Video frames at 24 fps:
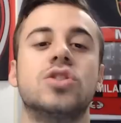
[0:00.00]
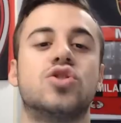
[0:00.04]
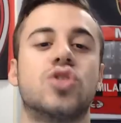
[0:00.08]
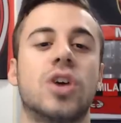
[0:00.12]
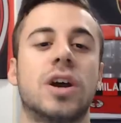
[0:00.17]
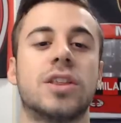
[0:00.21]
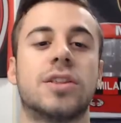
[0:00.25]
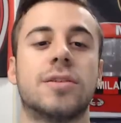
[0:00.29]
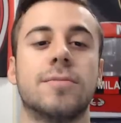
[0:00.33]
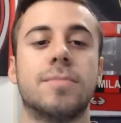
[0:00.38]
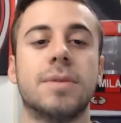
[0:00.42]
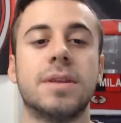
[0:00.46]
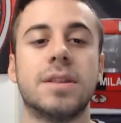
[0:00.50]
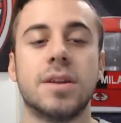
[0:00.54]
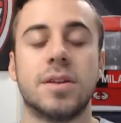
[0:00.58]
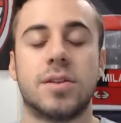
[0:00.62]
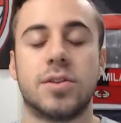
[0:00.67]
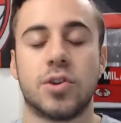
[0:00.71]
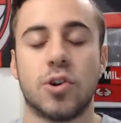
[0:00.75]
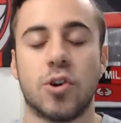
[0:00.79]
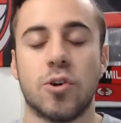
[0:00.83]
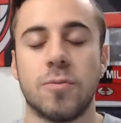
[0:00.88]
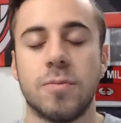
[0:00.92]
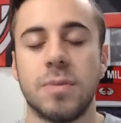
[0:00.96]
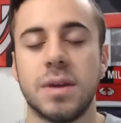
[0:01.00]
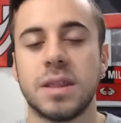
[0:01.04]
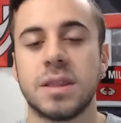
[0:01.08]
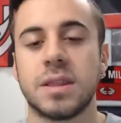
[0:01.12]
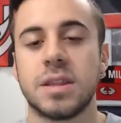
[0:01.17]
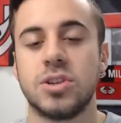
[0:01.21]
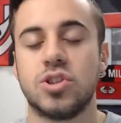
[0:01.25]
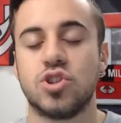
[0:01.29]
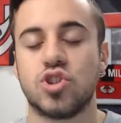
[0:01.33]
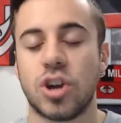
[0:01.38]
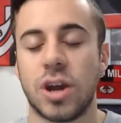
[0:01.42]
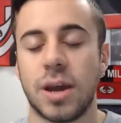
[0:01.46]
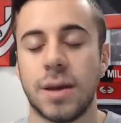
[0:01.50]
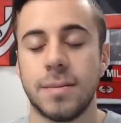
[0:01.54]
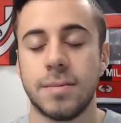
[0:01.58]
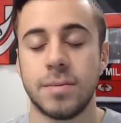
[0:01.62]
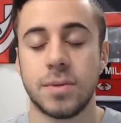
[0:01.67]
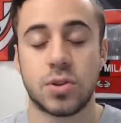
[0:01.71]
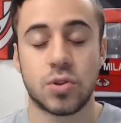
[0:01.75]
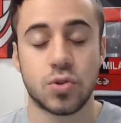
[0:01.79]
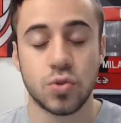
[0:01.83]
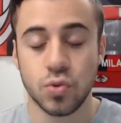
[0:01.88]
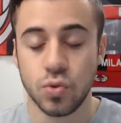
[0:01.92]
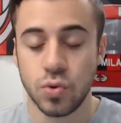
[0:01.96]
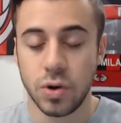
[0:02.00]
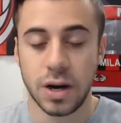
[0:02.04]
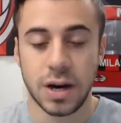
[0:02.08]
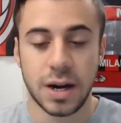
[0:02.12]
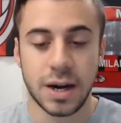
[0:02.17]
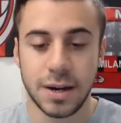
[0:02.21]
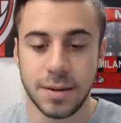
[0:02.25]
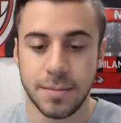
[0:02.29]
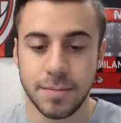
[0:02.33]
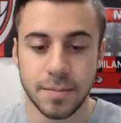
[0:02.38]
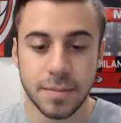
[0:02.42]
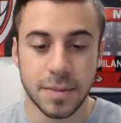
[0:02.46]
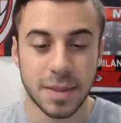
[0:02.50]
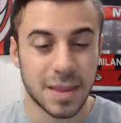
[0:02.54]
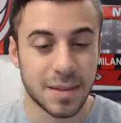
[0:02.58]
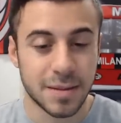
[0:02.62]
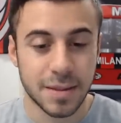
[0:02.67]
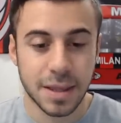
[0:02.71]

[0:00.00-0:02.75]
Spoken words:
trying to be determined, trying to